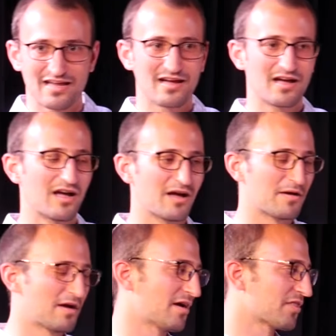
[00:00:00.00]

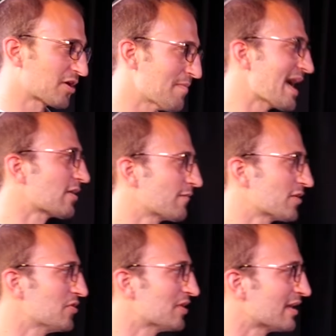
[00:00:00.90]
the commander of the
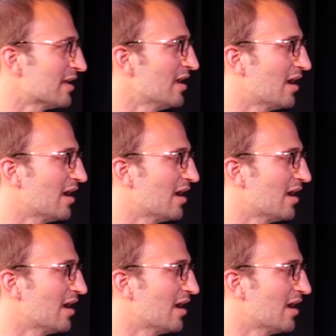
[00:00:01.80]
unit.